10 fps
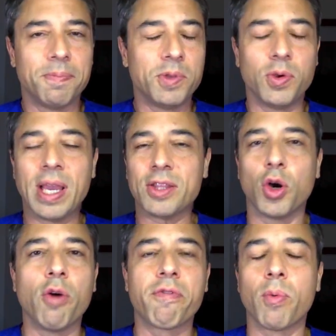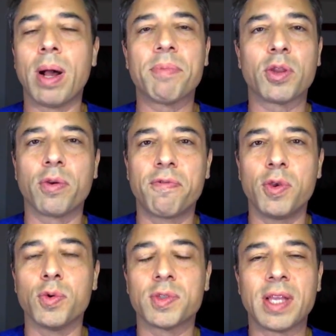You get overwhelmed and
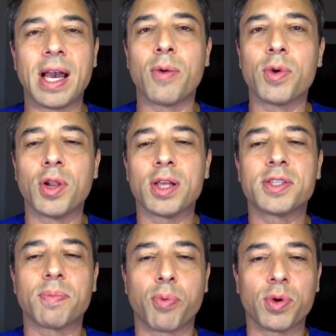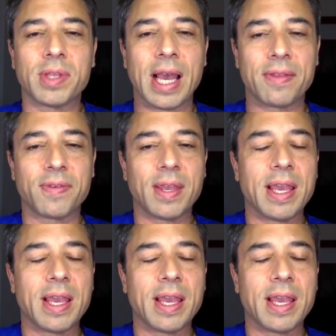confused. I would not support that.